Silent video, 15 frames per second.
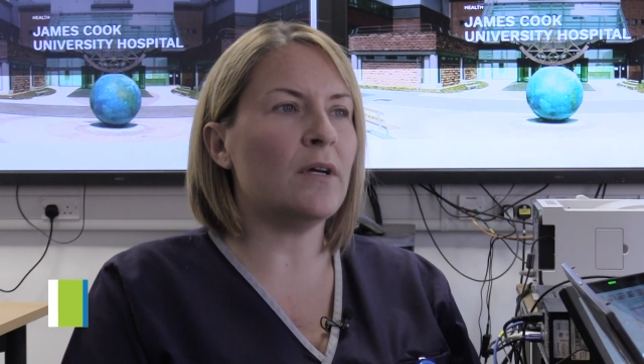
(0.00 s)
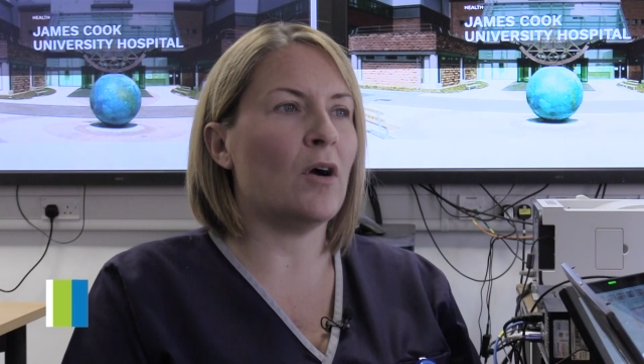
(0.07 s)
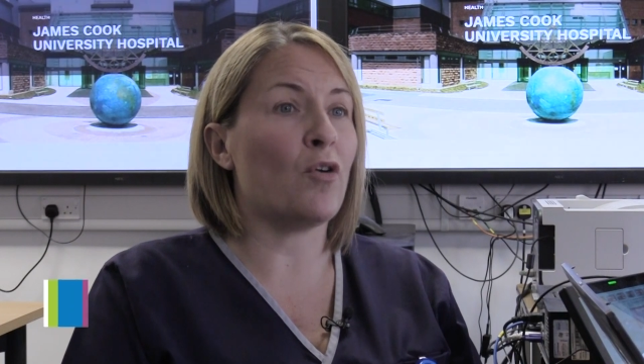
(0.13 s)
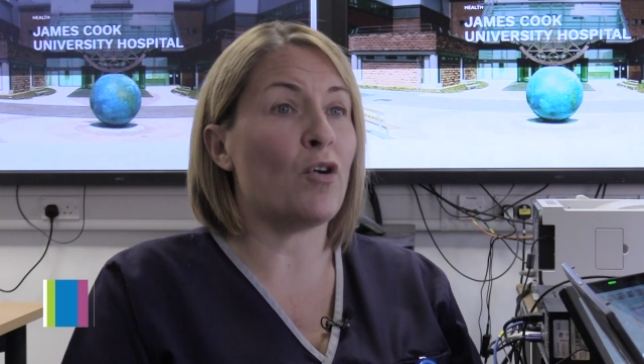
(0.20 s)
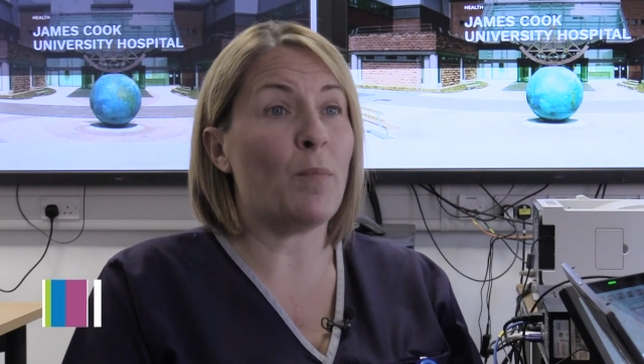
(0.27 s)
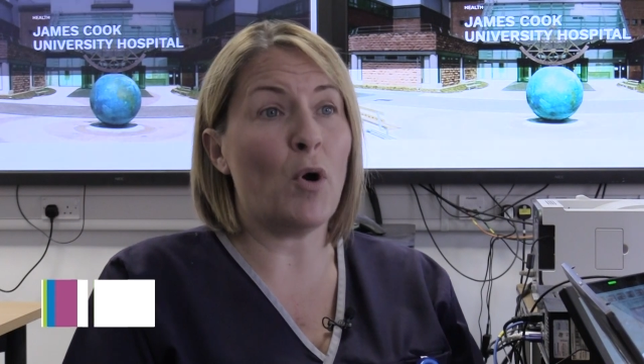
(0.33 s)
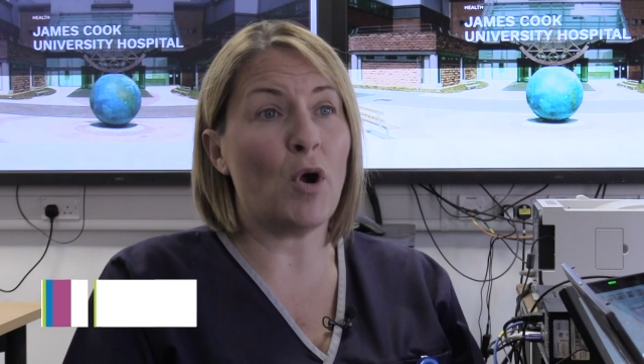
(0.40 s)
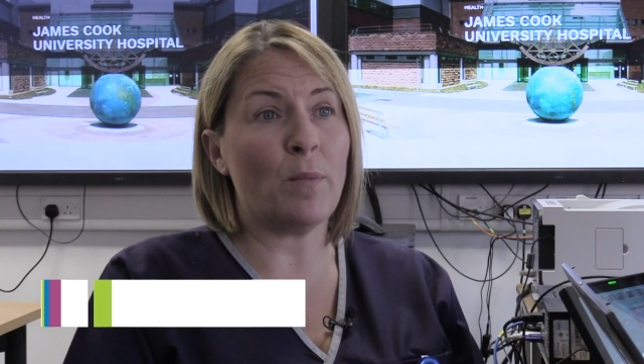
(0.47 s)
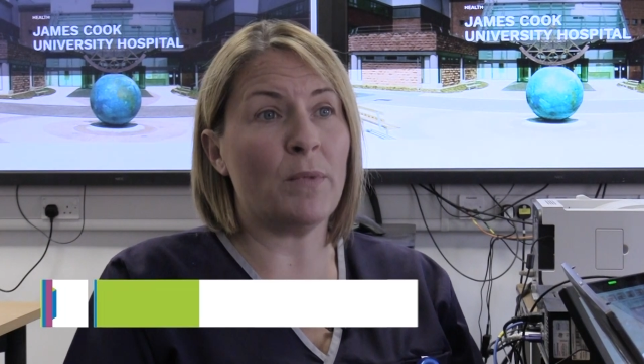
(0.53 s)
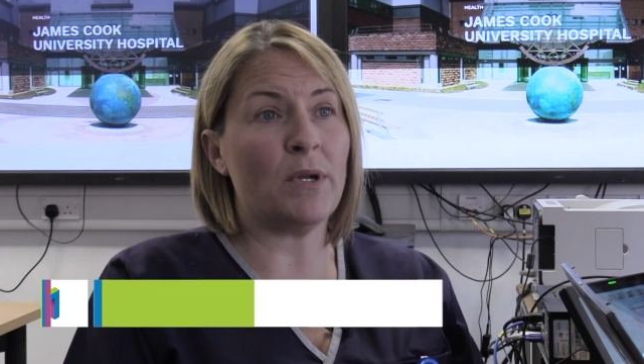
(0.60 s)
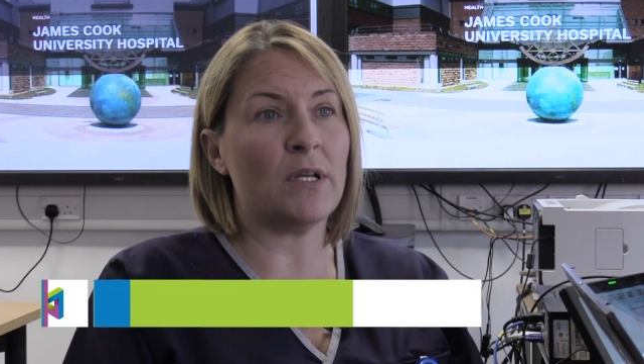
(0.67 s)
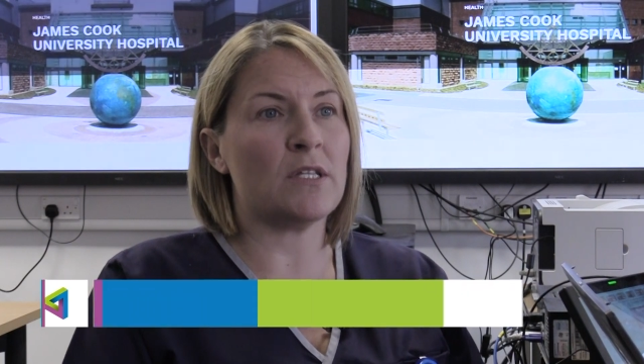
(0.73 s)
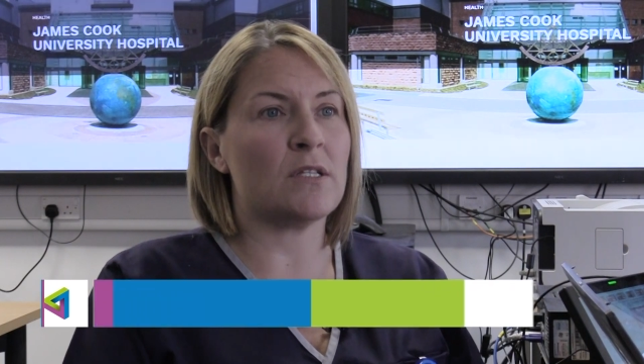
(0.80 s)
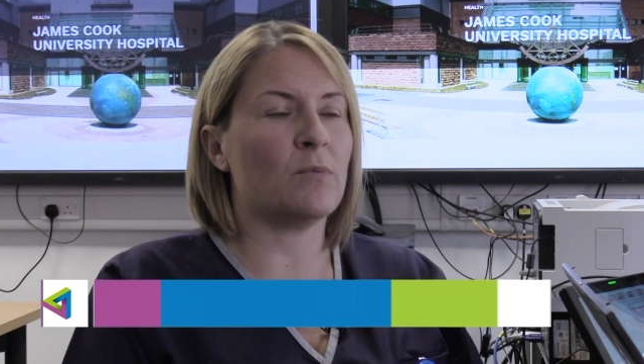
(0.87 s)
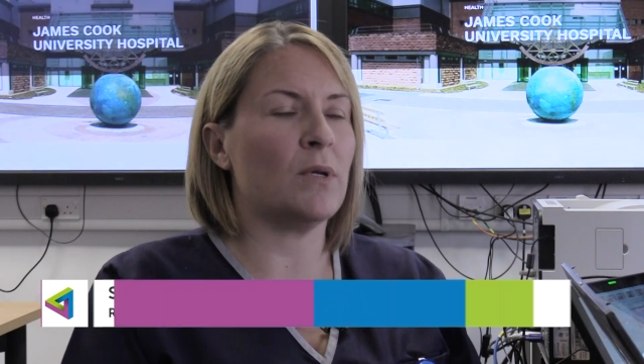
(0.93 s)
or appointment
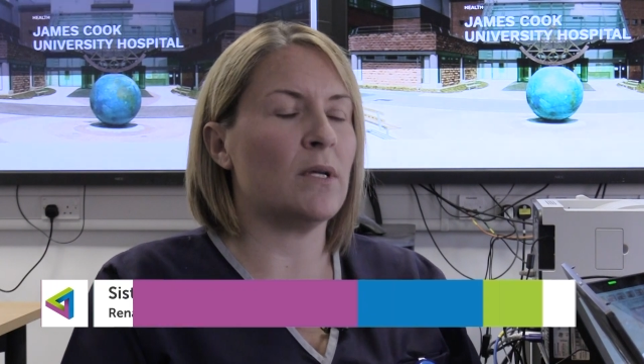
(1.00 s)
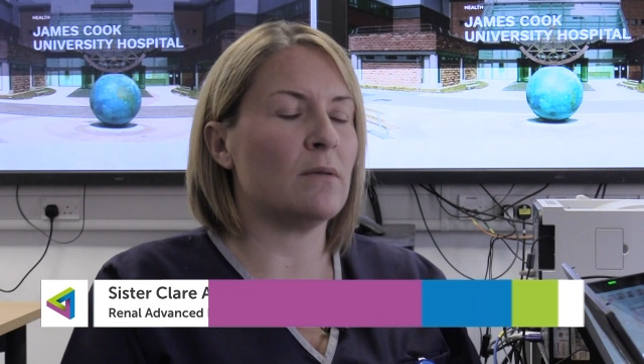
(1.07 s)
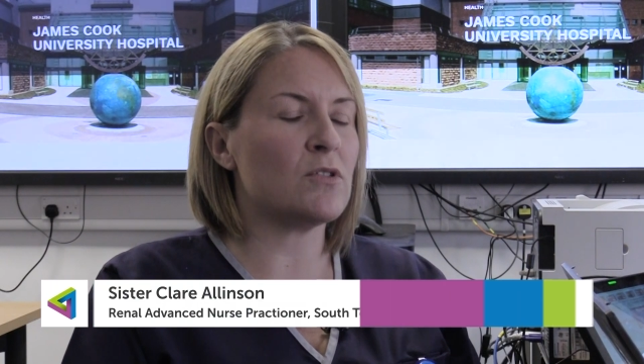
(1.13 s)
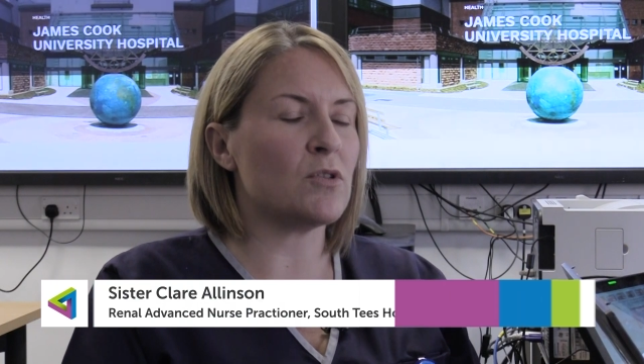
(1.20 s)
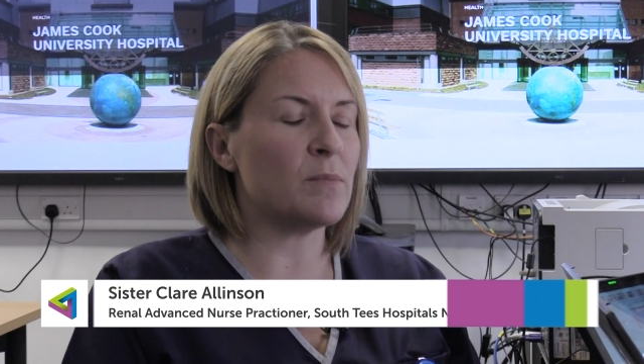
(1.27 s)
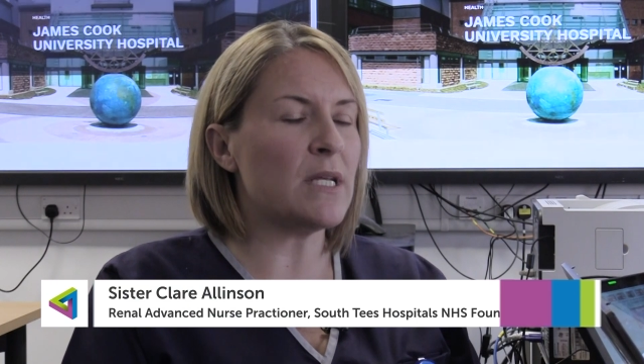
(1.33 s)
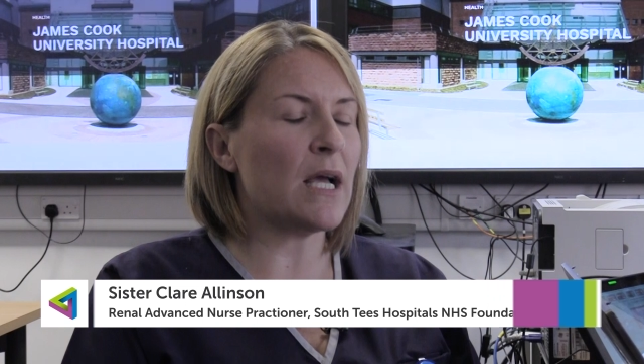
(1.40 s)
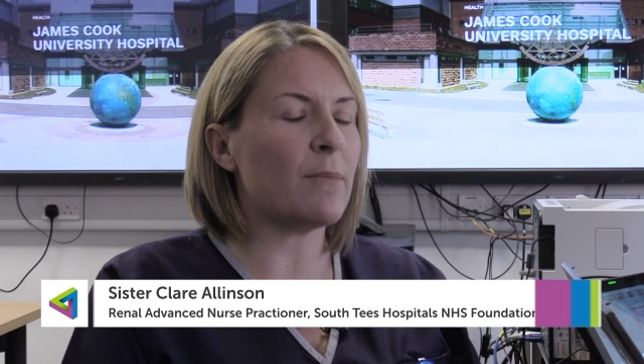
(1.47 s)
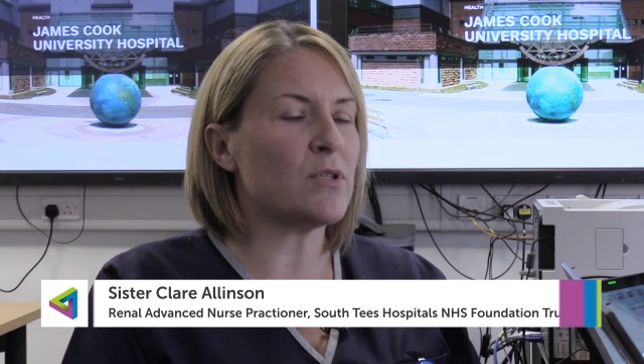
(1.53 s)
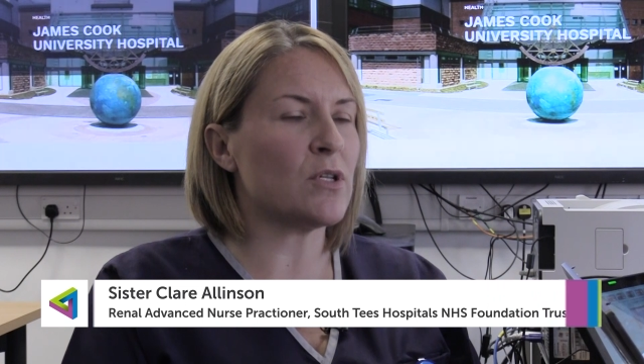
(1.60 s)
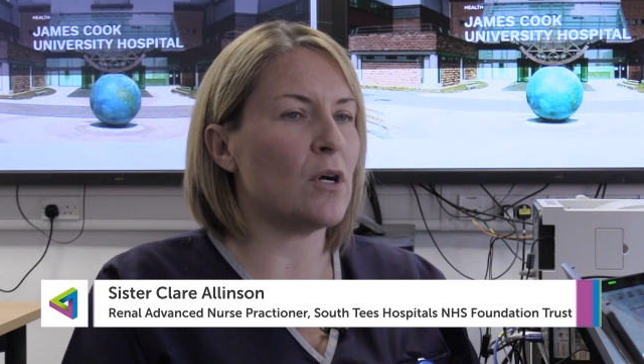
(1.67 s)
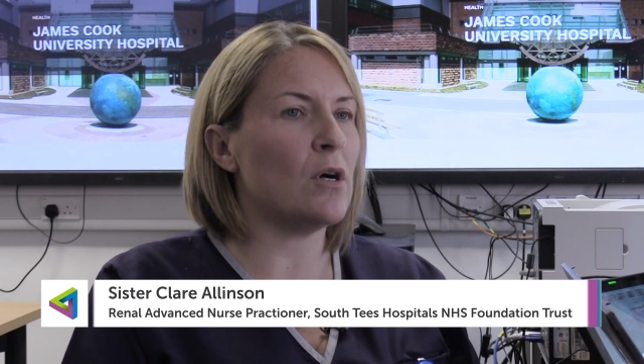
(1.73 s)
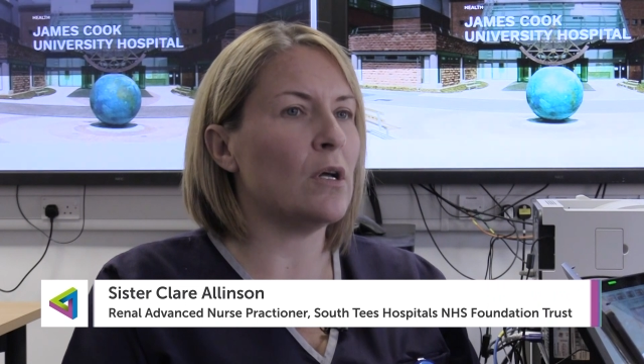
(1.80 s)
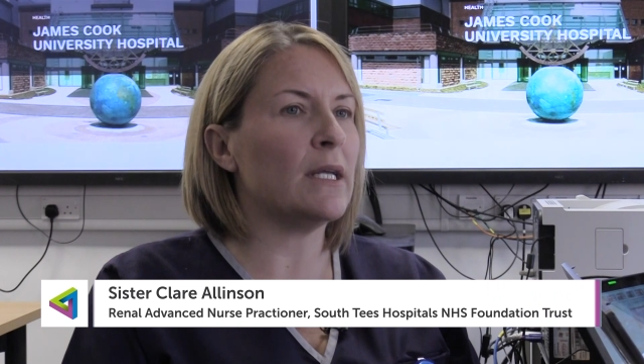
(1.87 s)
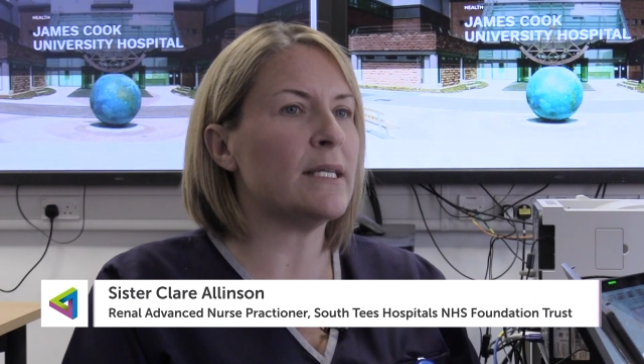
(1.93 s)
as we sometimes
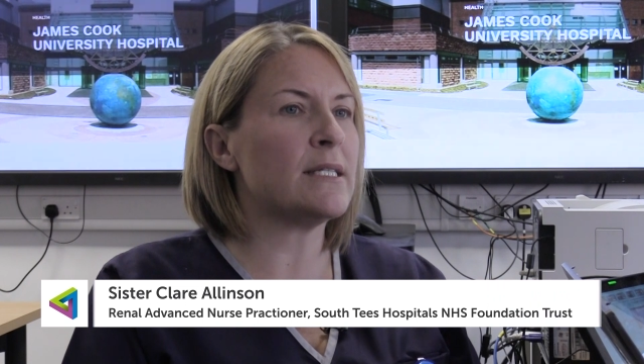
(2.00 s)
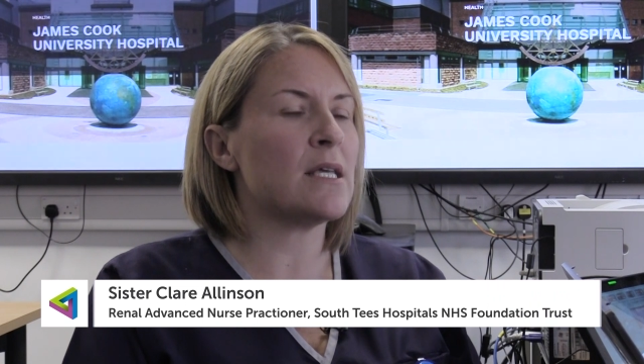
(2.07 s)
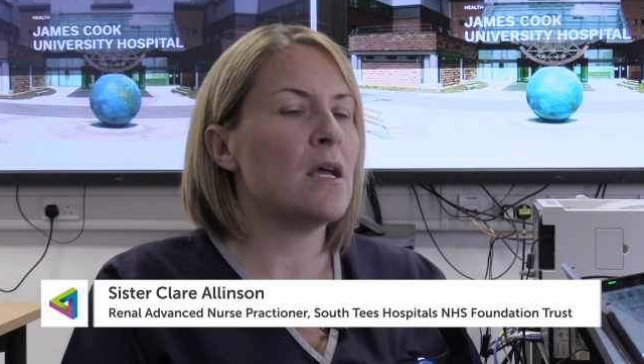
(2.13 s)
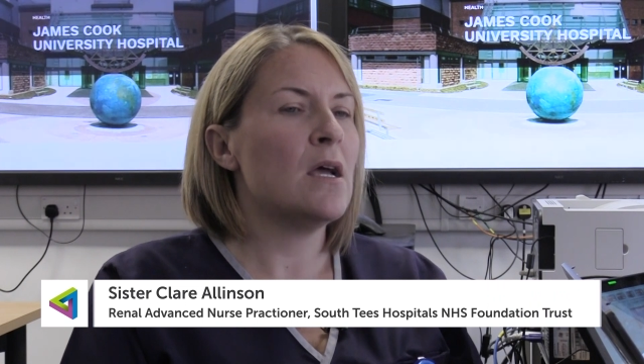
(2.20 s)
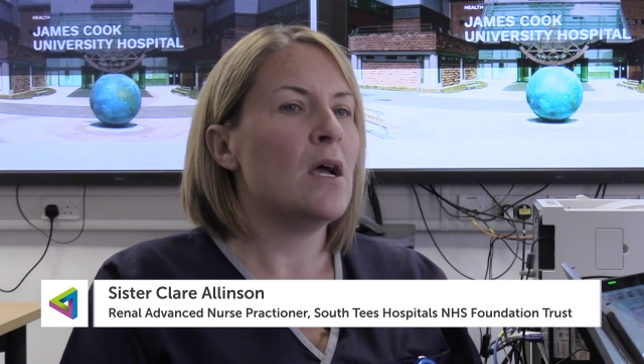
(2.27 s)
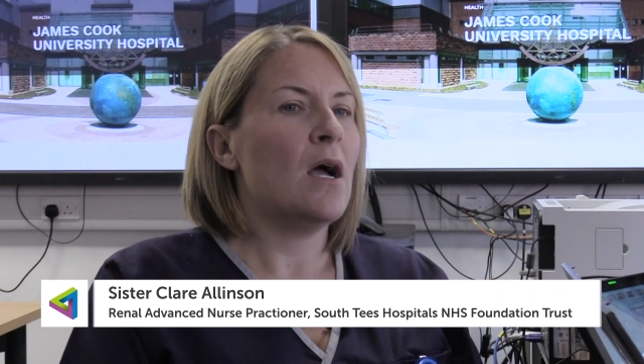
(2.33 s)
call it,